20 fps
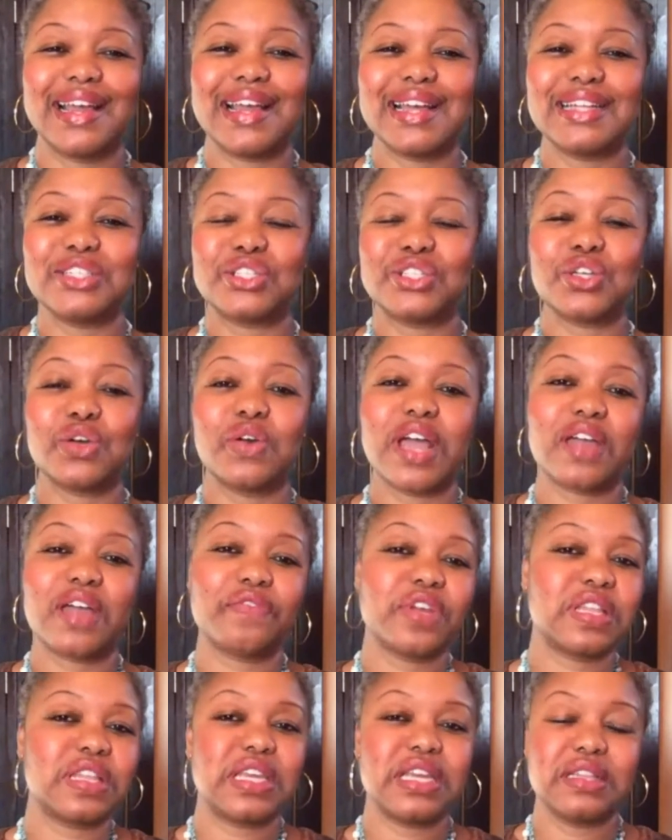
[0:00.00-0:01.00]
And so
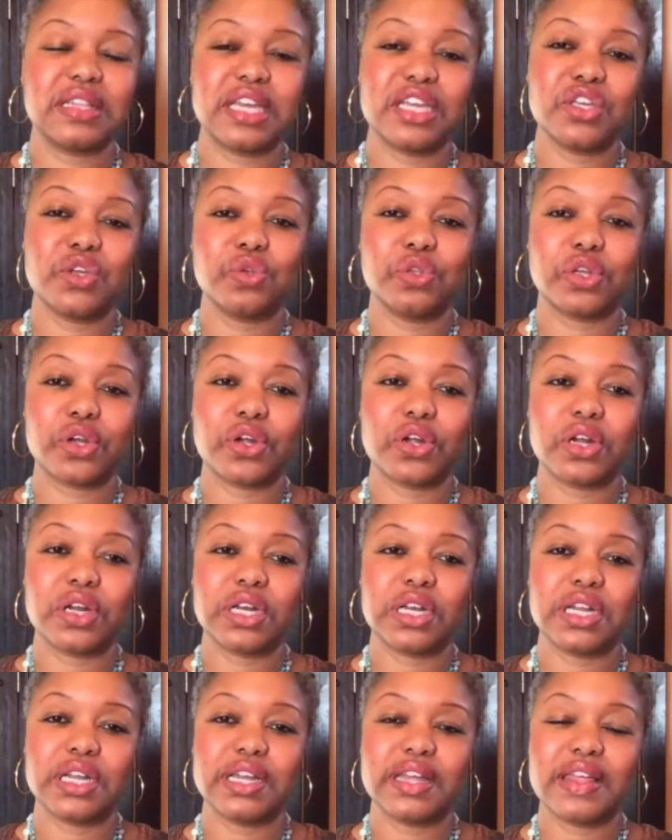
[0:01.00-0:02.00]
everything that you
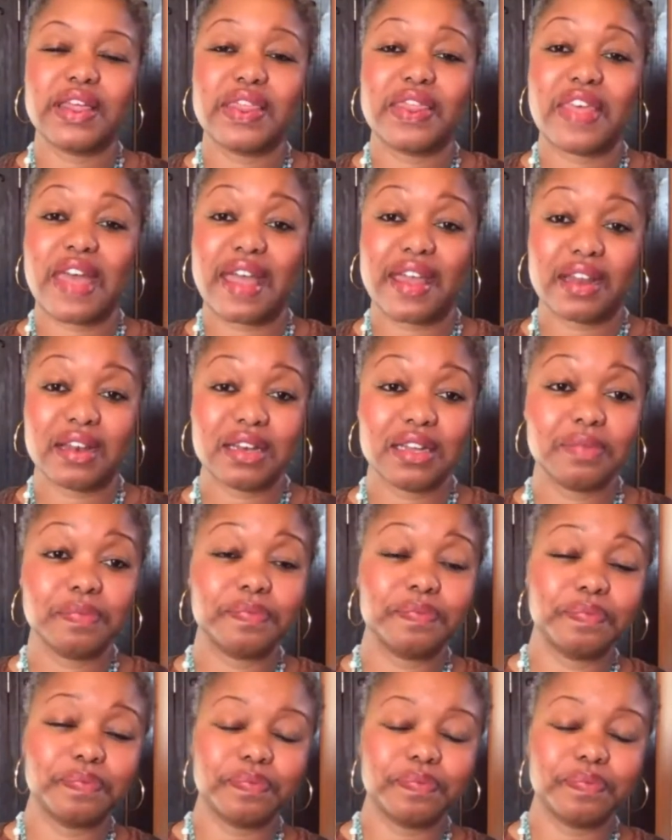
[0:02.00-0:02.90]
learn then